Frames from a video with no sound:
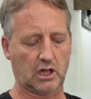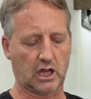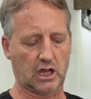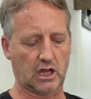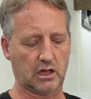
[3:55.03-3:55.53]

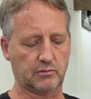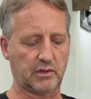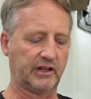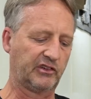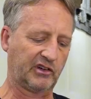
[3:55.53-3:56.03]

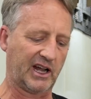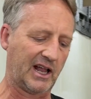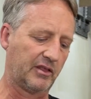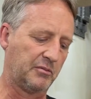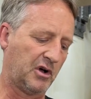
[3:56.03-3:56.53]
And straight out
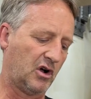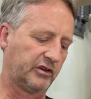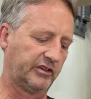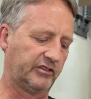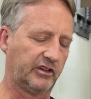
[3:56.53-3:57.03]
of the
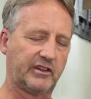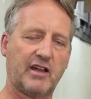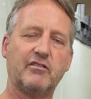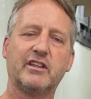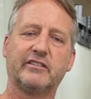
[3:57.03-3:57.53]
box, it's just
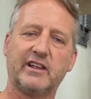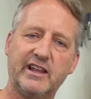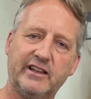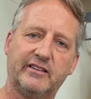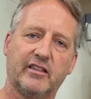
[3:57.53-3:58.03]
everything's
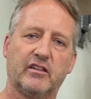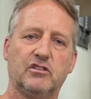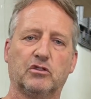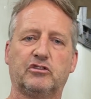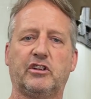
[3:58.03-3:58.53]
easier than
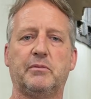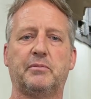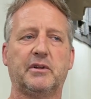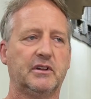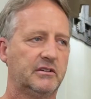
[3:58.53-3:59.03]
your
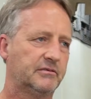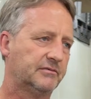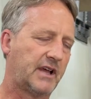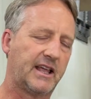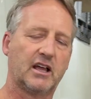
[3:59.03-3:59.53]
cheap
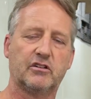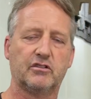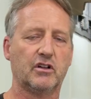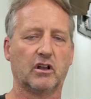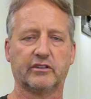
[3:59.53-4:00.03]
$800,
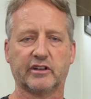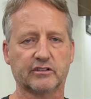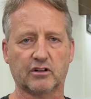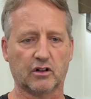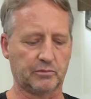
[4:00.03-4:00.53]

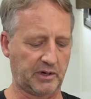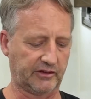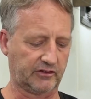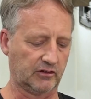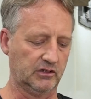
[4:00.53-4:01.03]
$600
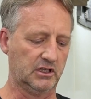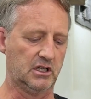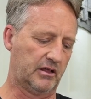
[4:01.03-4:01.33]
pistol.